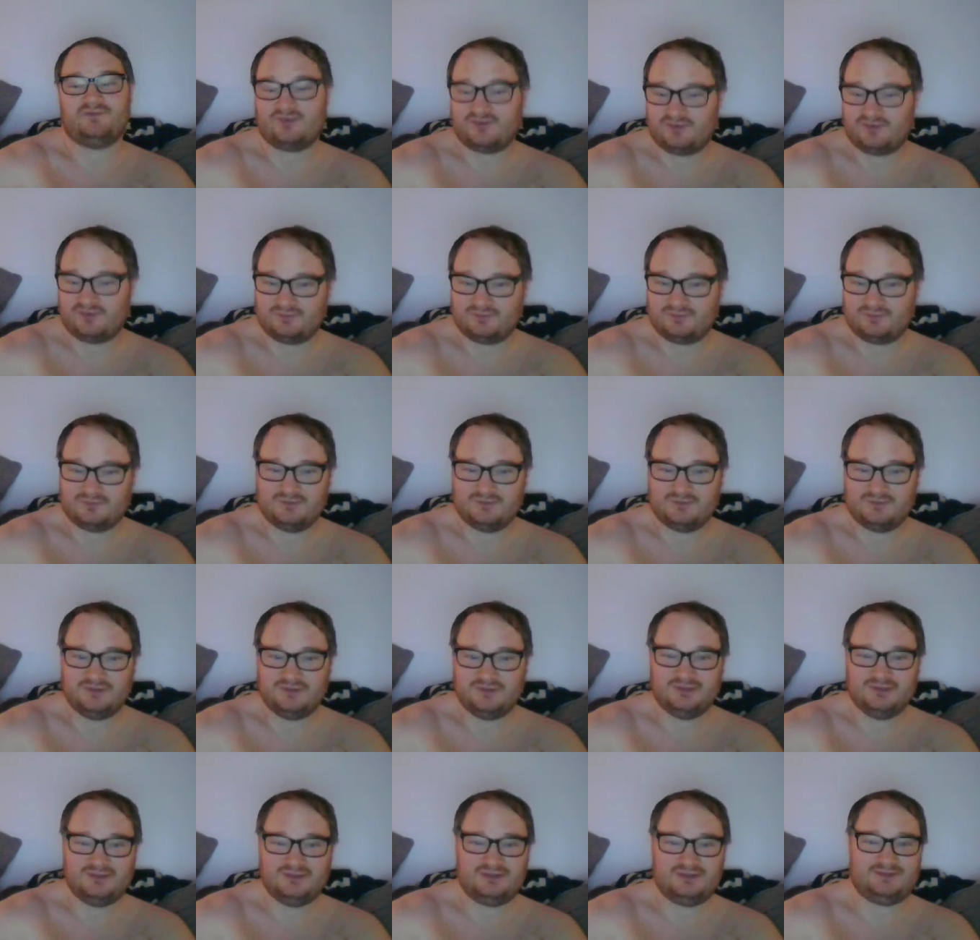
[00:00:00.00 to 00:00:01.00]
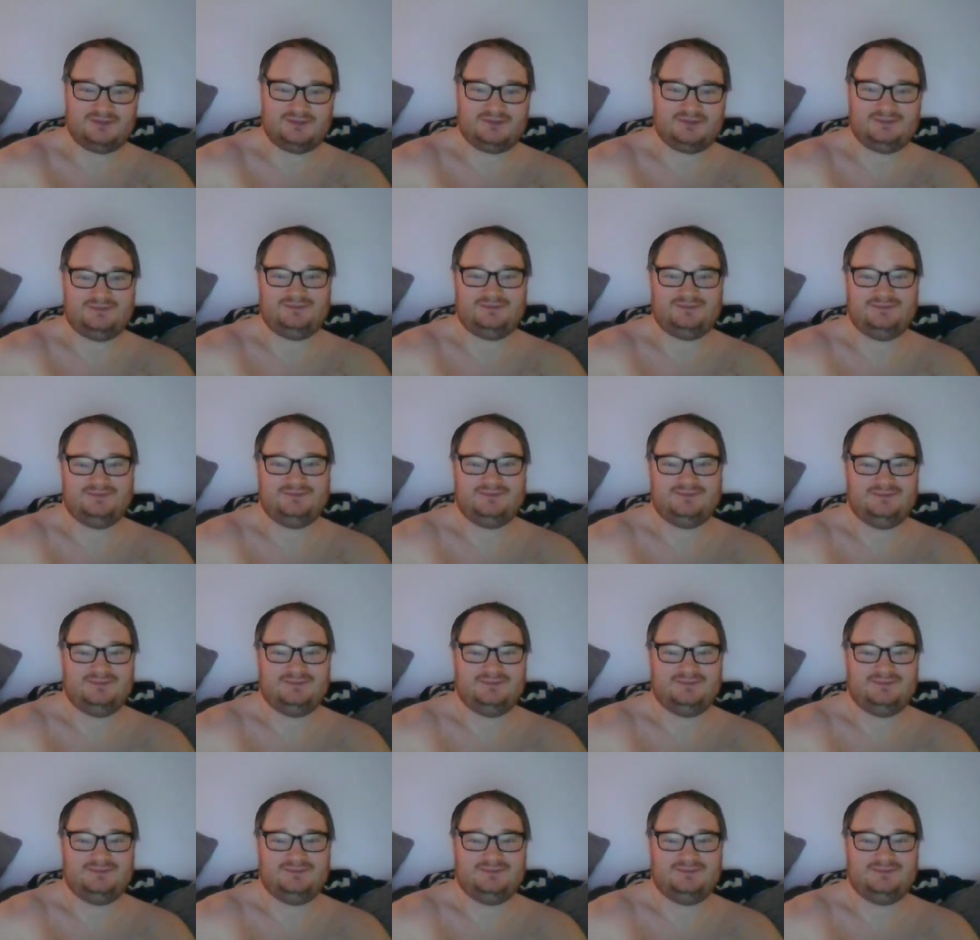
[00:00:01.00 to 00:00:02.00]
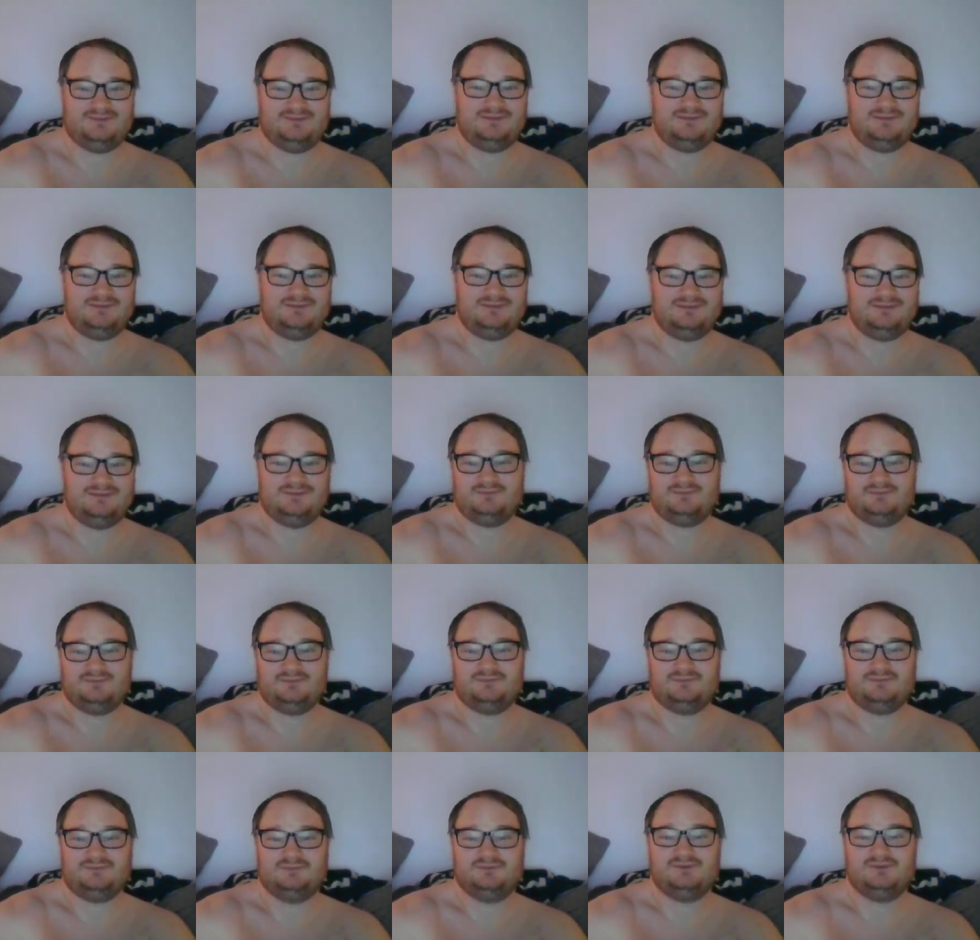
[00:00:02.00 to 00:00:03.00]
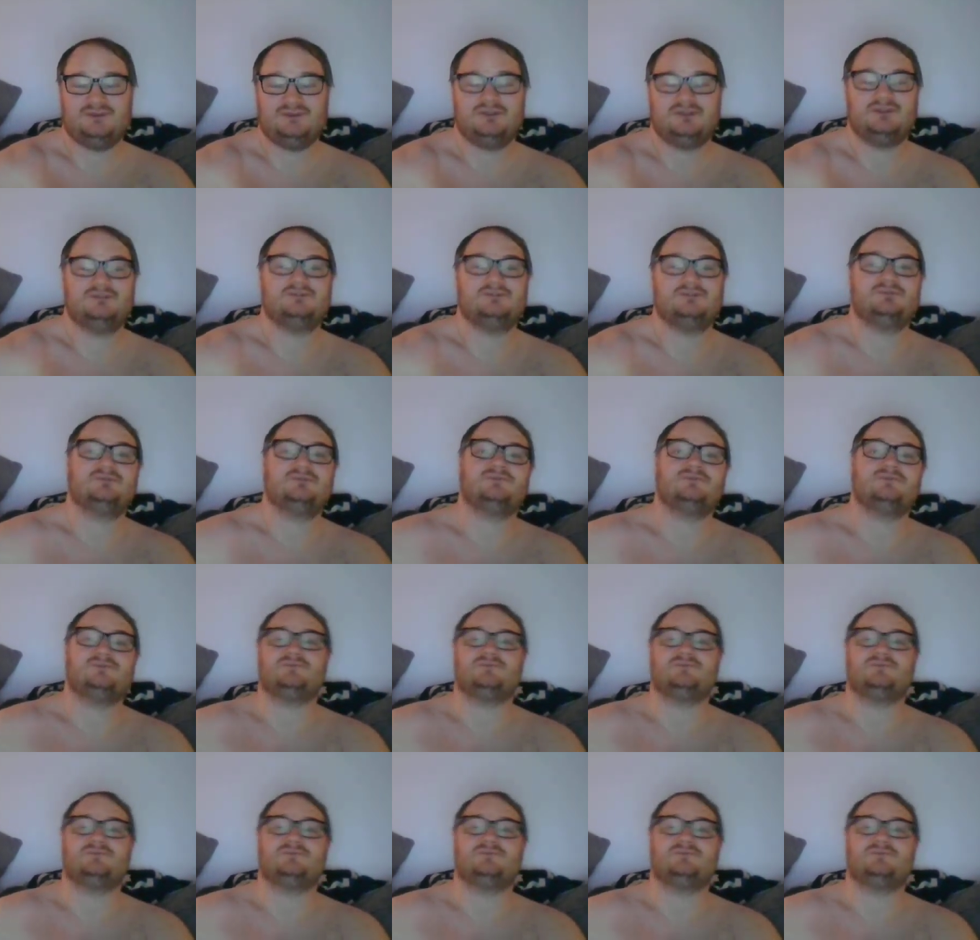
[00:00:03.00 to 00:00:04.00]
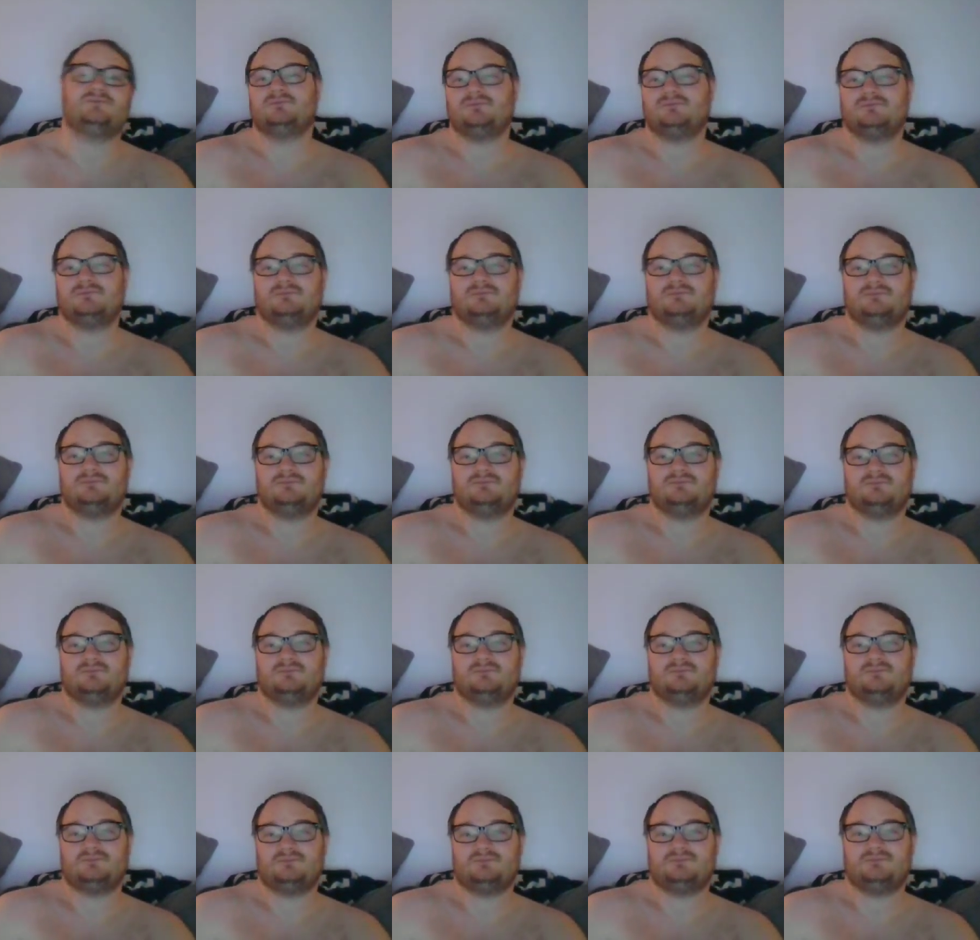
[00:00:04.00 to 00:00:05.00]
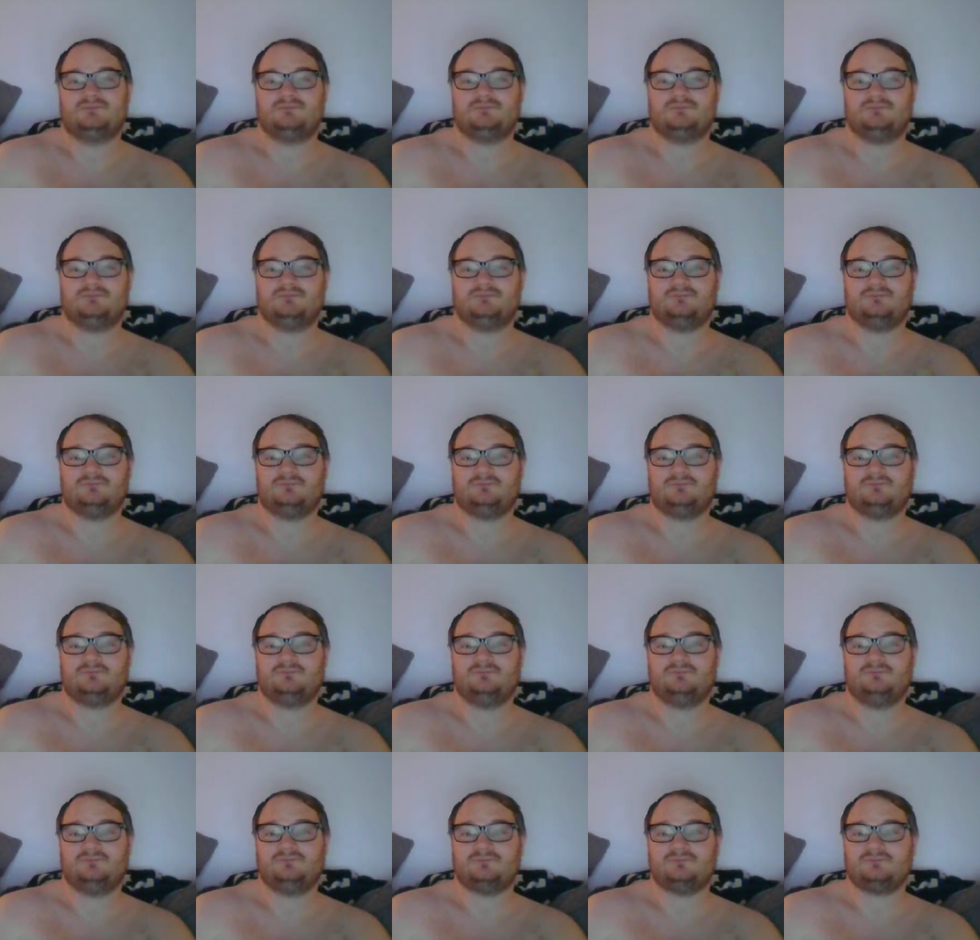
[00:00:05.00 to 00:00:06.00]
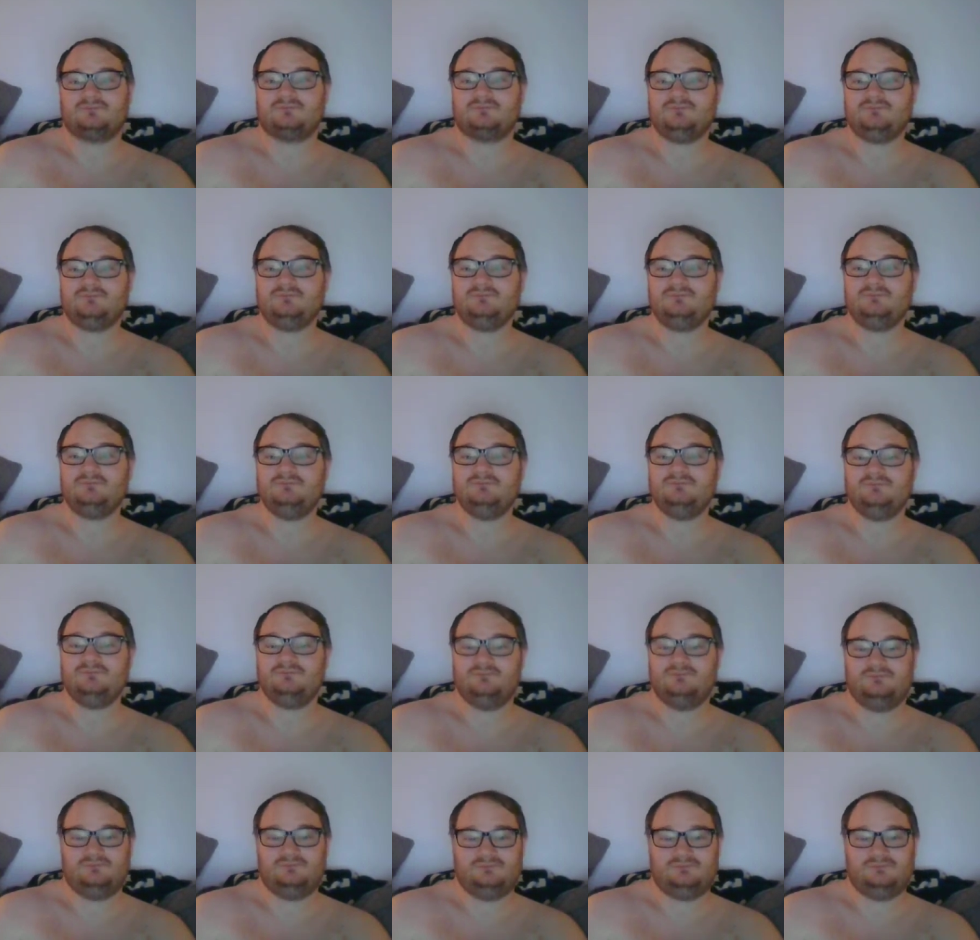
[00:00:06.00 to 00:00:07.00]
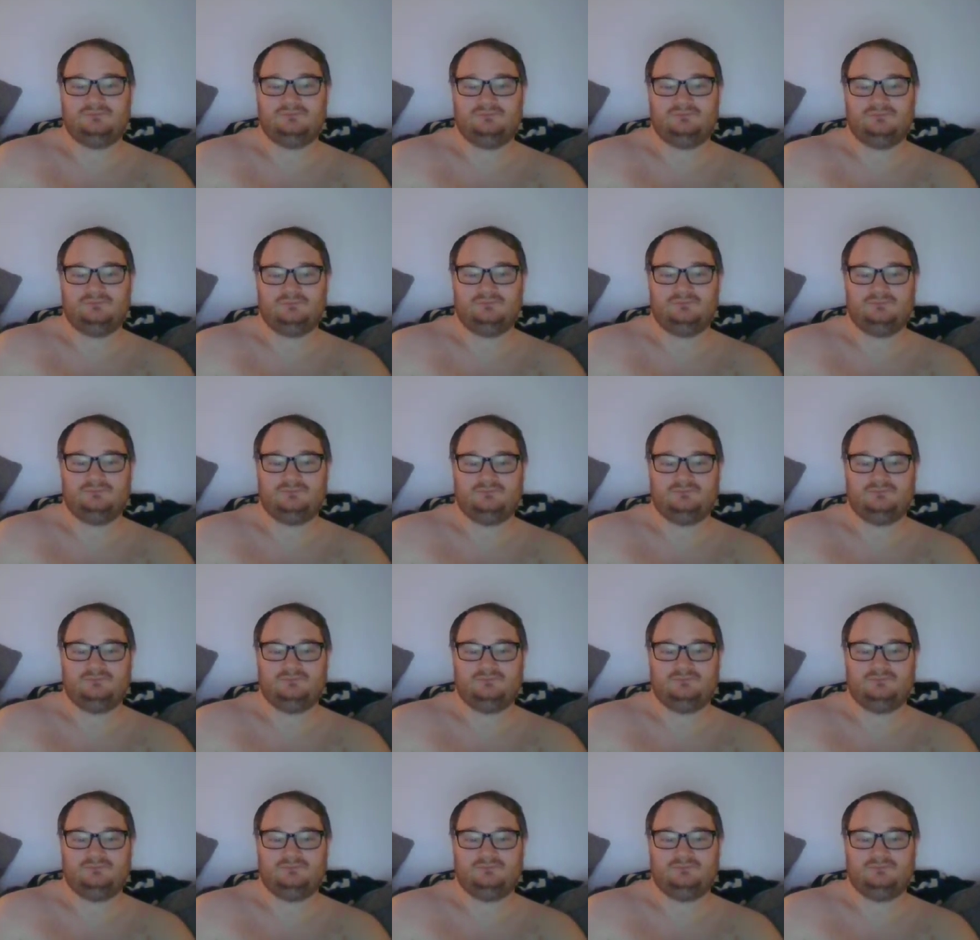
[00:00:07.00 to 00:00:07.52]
(no one is talking)